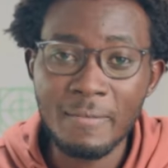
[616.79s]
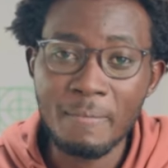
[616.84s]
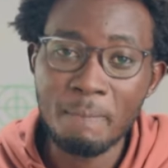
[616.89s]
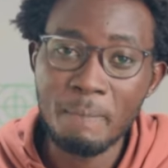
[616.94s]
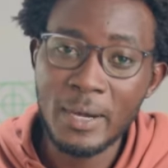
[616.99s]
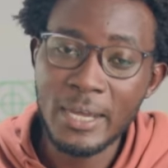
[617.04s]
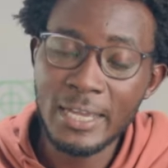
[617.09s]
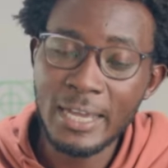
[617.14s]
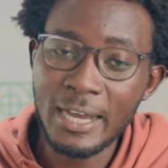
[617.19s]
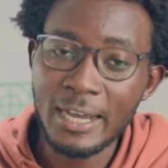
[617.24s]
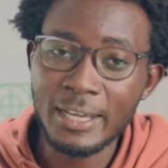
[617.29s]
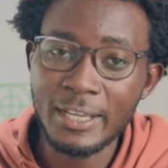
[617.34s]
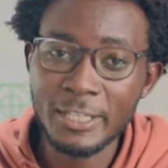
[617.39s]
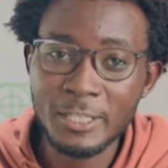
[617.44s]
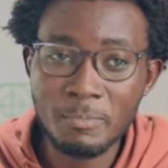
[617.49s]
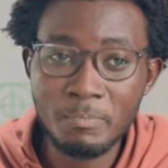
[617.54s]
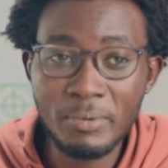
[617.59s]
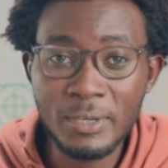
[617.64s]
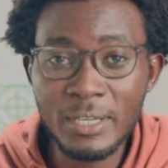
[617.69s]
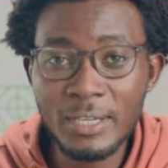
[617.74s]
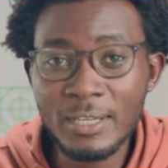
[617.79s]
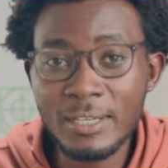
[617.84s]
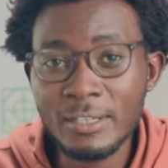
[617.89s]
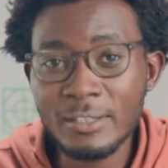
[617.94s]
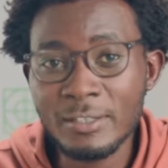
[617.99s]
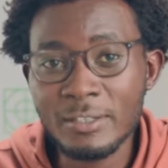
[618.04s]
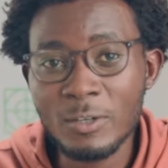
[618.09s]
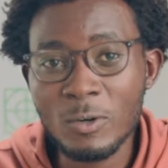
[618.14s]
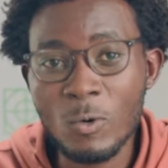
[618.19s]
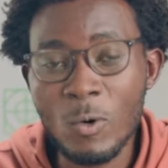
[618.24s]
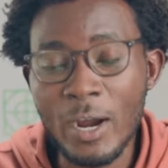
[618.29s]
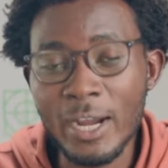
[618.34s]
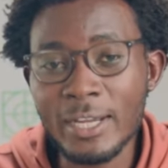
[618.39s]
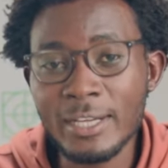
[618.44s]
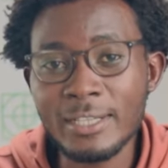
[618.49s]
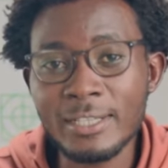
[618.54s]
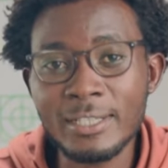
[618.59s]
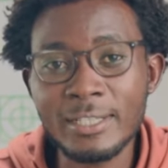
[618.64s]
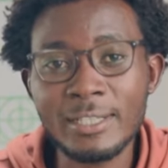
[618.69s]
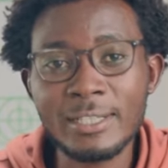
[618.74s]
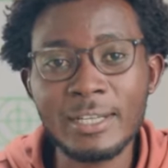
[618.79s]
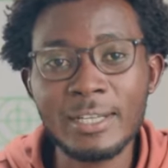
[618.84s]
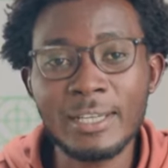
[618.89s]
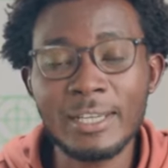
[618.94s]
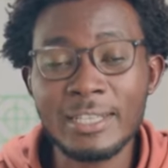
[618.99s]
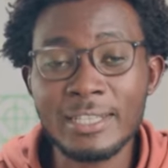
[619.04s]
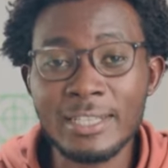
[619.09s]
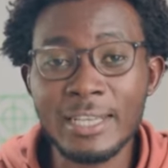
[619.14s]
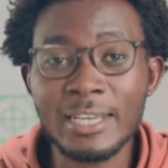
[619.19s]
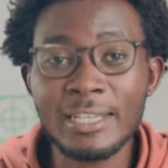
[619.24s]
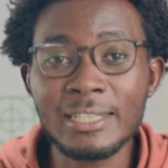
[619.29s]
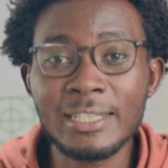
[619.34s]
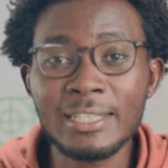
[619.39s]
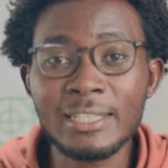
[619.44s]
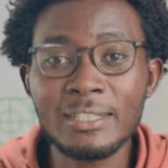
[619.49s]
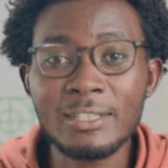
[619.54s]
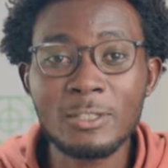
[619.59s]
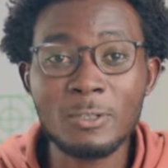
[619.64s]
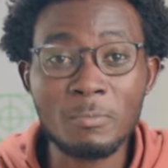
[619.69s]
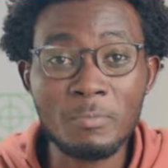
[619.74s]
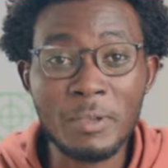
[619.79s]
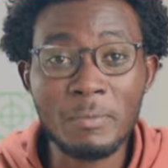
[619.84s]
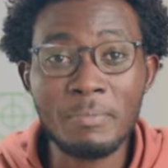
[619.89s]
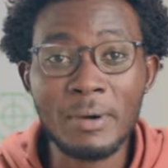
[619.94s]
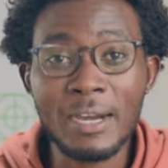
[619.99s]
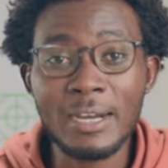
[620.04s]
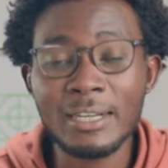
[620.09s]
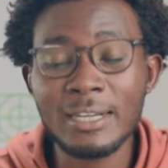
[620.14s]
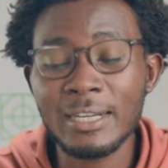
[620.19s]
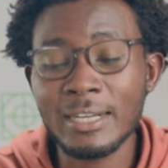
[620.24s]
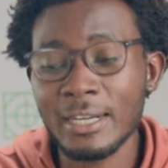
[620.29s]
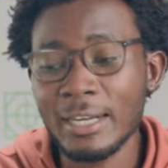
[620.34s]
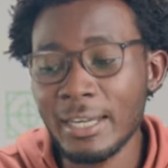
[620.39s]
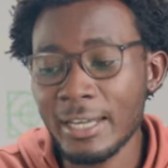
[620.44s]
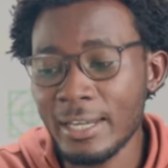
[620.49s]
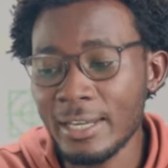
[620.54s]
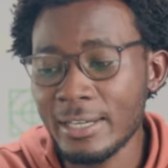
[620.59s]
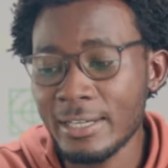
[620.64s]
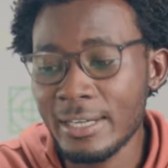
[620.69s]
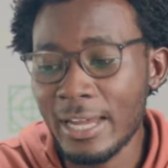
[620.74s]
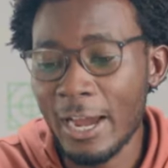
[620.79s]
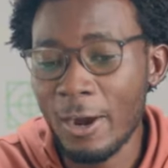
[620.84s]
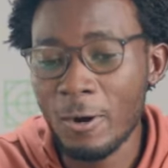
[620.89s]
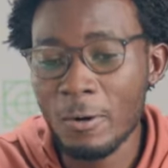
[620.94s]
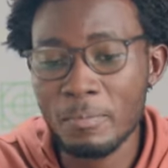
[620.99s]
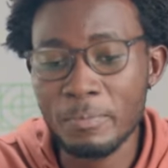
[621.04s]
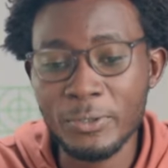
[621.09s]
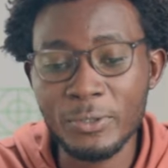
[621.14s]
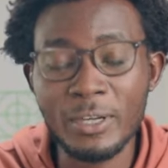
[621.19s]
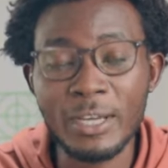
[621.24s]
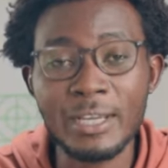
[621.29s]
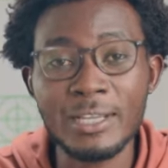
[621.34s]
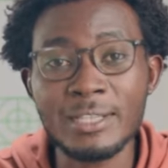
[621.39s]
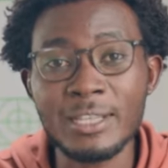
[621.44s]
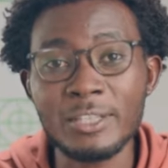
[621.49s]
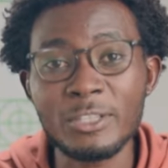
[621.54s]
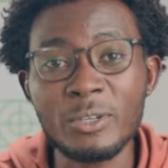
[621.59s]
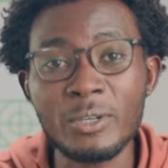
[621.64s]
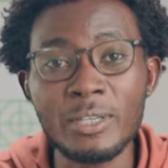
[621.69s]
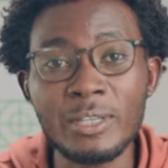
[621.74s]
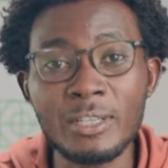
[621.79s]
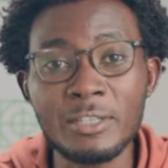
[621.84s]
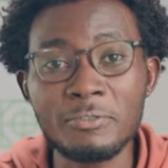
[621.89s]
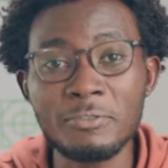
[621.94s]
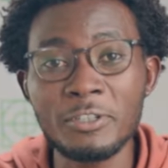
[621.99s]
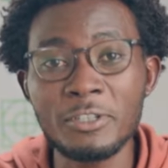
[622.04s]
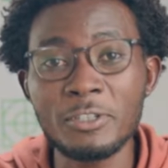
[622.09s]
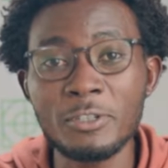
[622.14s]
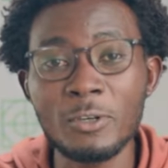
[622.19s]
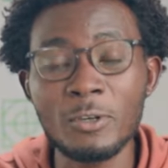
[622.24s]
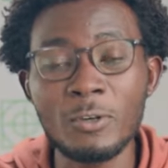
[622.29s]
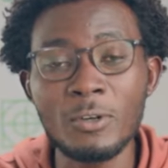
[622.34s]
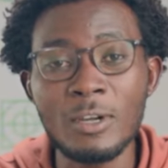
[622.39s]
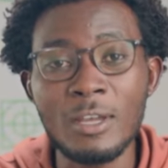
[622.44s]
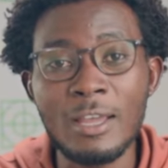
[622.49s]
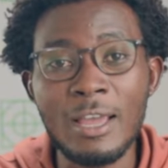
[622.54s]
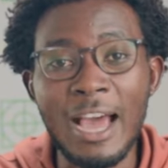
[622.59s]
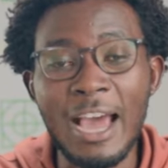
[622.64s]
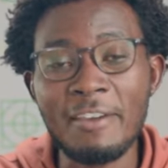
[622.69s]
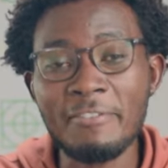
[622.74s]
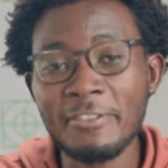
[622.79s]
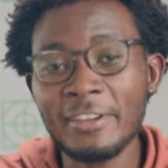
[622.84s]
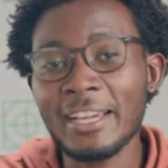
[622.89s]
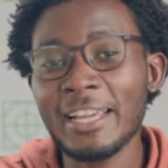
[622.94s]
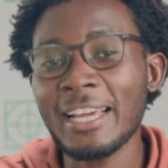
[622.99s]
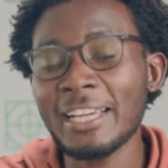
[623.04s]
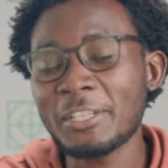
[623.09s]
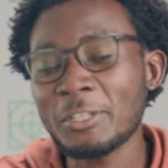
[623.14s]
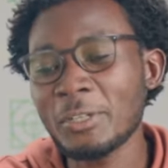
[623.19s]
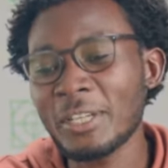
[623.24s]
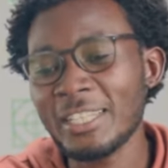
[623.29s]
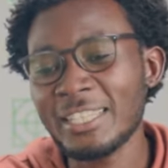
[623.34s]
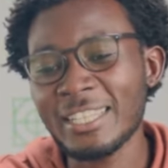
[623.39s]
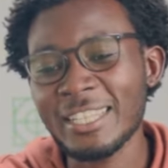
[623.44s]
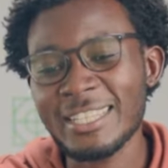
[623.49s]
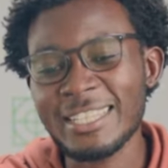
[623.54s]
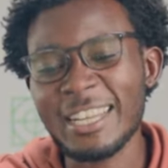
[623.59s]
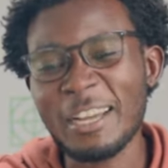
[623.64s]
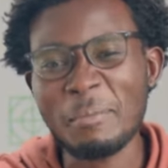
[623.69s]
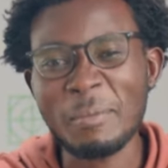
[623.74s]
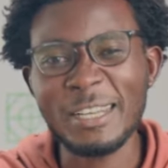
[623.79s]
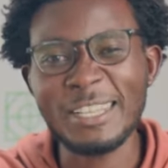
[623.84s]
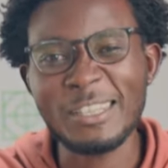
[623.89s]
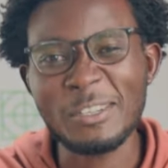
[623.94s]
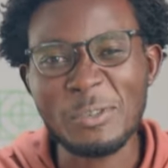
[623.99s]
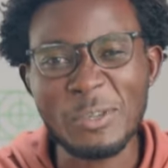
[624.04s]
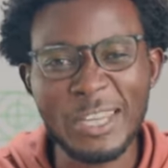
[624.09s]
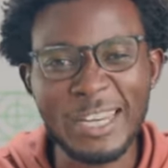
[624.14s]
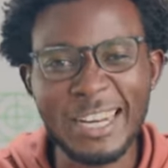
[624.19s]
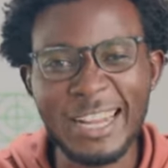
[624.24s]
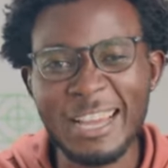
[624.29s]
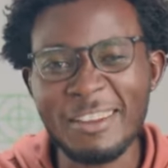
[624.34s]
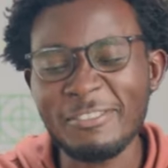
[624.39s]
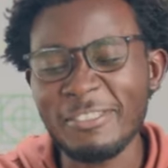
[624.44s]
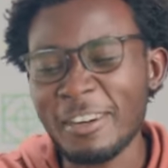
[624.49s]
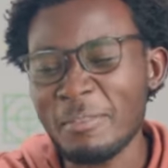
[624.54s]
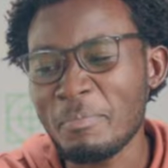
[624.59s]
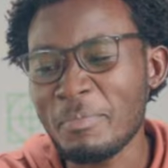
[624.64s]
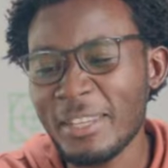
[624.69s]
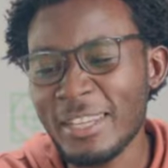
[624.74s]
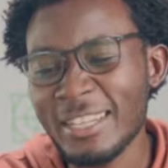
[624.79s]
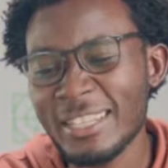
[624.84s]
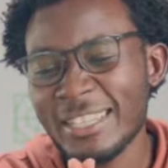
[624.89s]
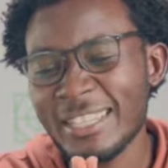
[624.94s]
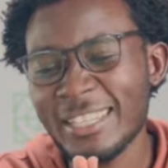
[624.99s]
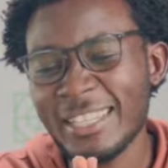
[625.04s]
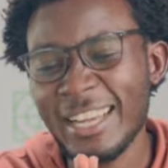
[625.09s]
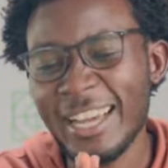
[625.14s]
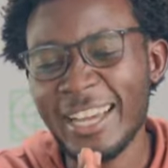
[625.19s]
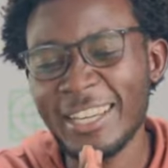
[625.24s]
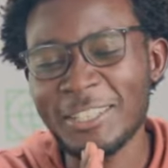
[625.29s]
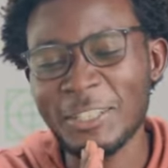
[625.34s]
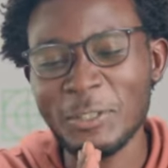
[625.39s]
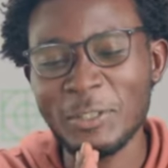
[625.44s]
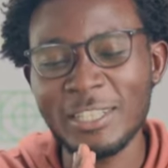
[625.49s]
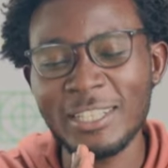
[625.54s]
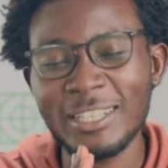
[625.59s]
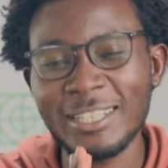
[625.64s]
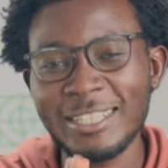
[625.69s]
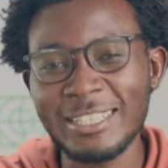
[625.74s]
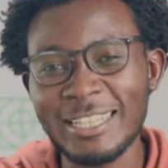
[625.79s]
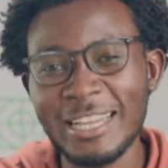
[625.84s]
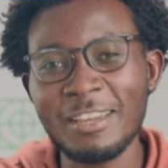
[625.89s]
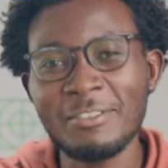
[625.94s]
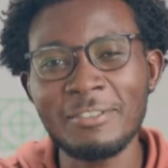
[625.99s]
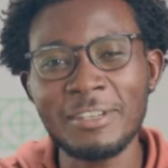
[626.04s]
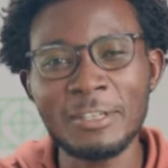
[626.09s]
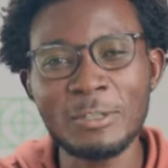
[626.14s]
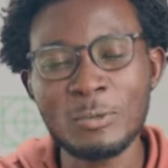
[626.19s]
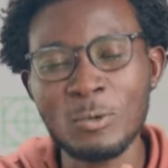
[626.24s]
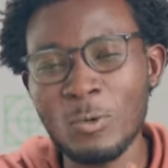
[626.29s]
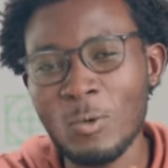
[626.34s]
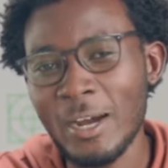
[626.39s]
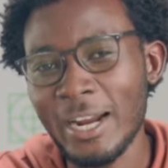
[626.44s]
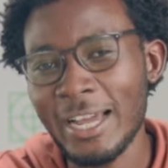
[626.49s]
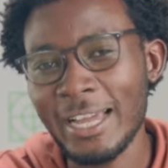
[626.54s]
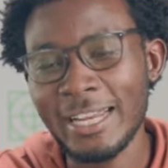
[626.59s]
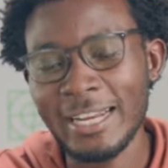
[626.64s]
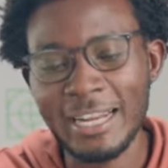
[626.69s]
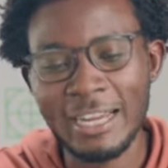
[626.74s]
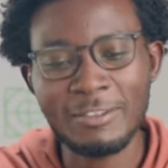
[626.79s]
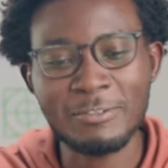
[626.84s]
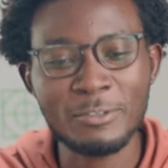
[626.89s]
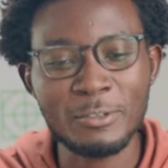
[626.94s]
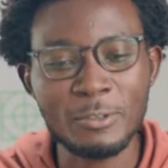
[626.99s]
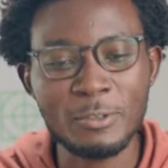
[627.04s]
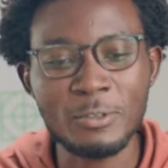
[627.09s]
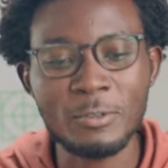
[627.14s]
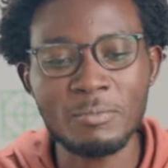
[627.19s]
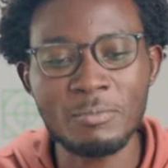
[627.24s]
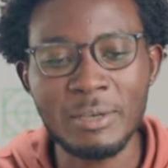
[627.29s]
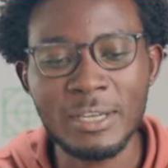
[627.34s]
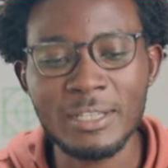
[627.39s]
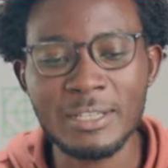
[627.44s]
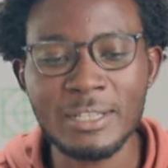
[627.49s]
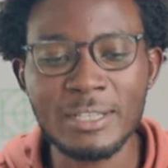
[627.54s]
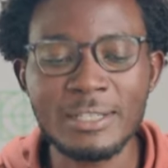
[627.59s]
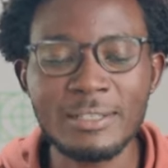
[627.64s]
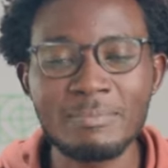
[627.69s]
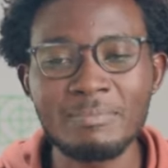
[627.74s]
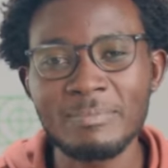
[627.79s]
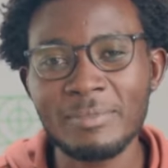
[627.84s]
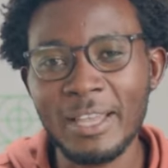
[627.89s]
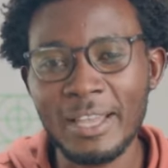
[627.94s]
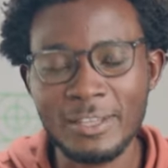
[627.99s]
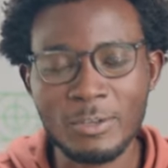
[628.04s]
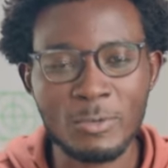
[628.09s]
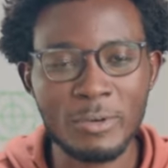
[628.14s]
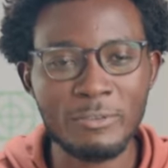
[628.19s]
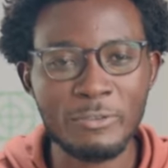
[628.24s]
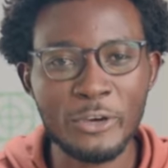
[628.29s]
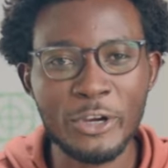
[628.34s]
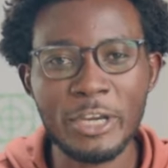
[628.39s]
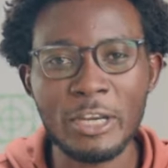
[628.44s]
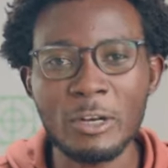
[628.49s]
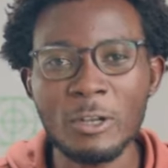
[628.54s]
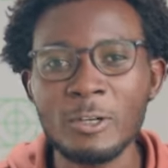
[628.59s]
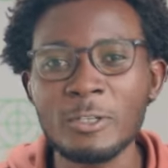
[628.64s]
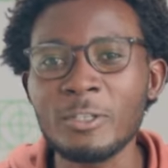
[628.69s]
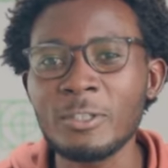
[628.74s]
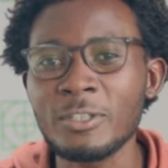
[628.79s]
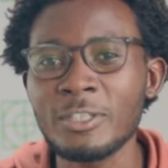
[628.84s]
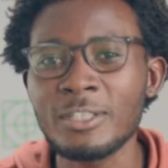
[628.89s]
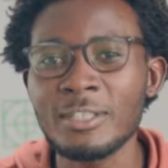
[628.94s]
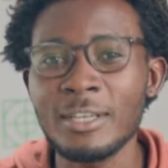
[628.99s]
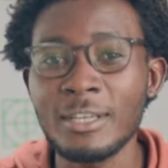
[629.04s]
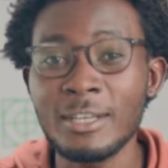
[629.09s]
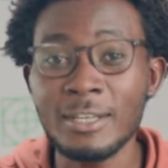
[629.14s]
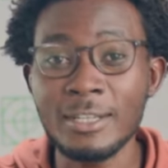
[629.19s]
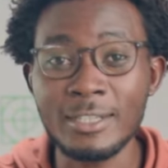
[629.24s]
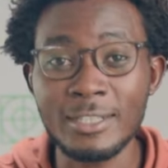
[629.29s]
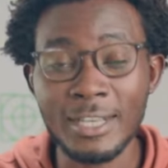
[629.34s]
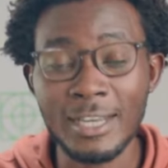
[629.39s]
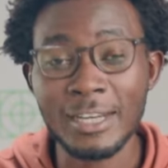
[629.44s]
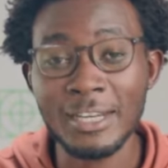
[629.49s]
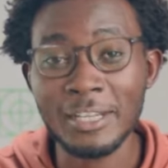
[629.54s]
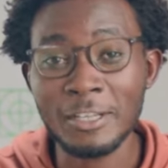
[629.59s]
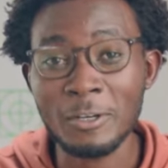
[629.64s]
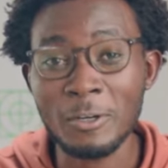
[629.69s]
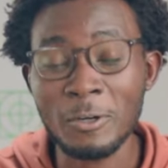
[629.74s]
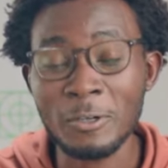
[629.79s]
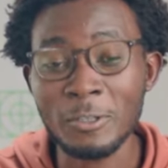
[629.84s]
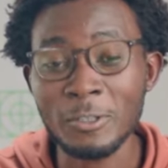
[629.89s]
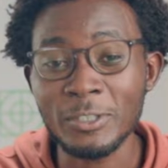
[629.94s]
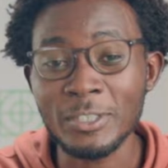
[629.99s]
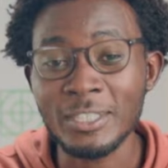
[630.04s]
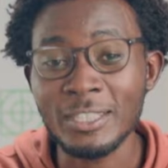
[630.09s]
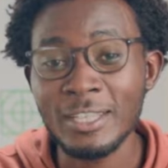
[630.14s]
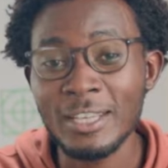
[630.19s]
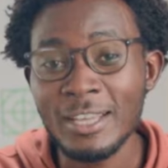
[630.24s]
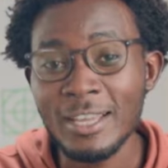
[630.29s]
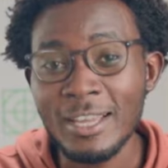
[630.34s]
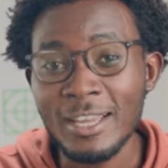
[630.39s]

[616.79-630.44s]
But yeah, it's been quite exciting to be back, and I hope you guys enjoyed this video. I figured I shouldn't just come and do a live update. I should just dive into what I love to do best. That's reviewing logos, designing logos.